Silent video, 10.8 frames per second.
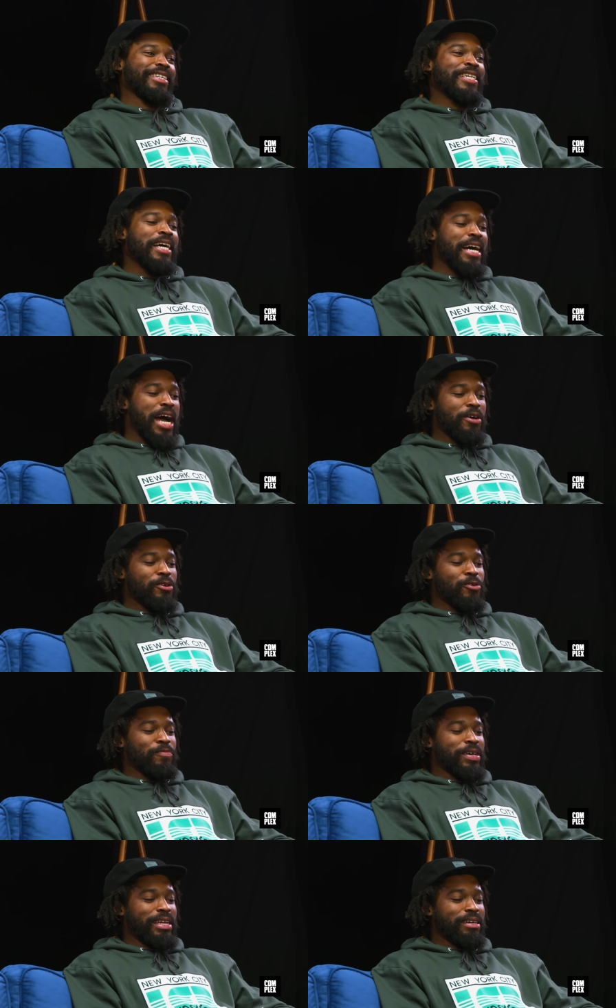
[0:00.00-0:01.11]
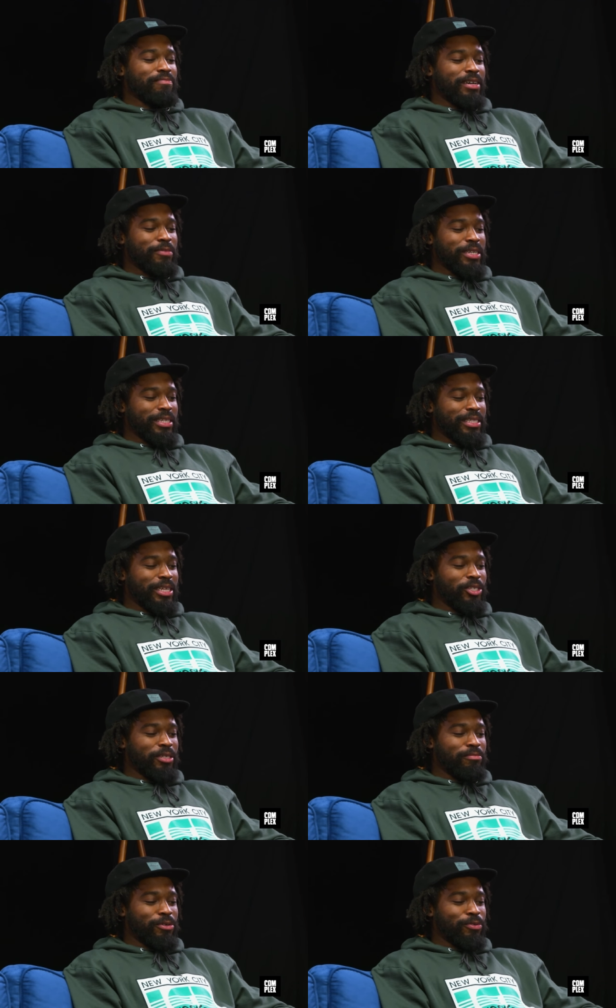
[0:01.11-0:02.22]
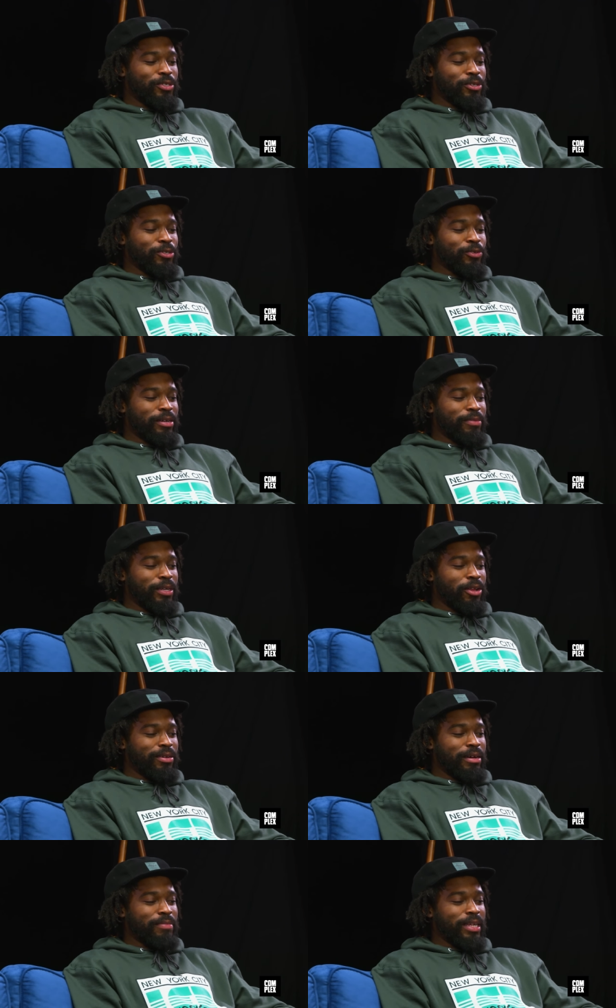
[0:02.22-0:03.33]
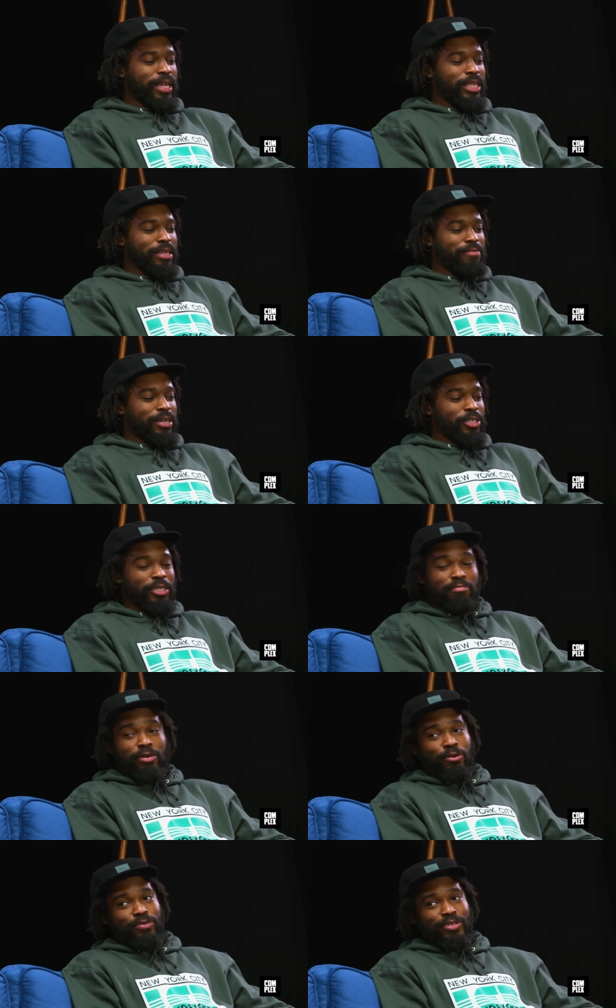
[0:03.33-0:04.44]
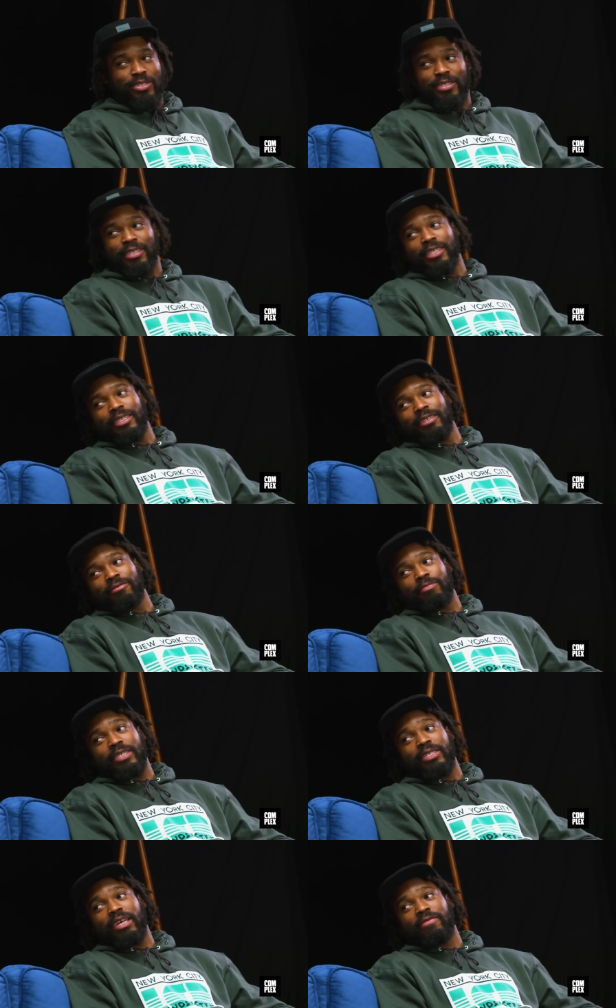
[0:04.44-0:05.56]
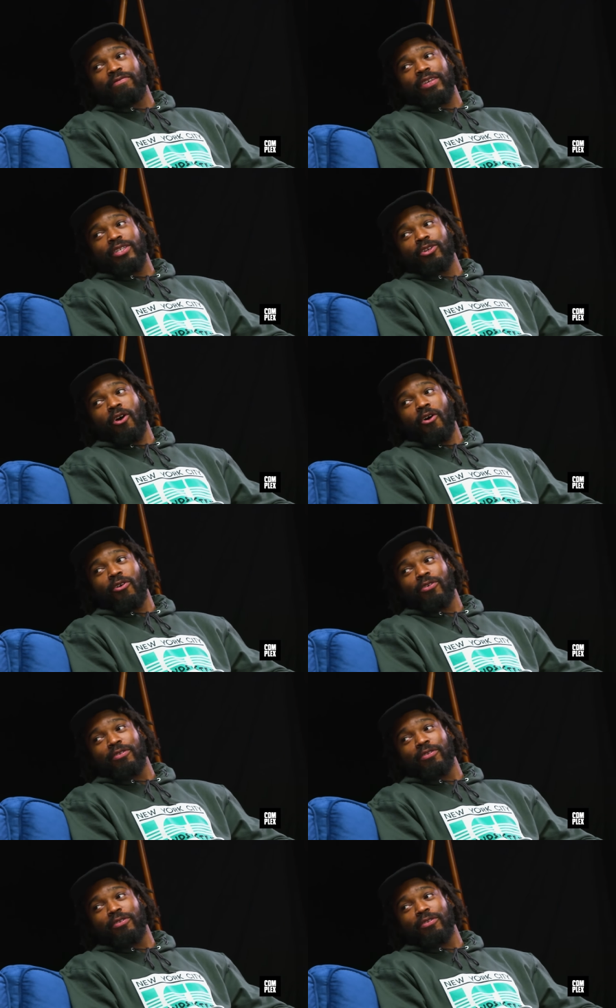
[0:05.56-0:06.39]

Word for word: I don't know, man. I, am gonna get that shin bone surgery. I'm a I'm gonna lengthen my shin bones. I'm gonna be seven feet tall.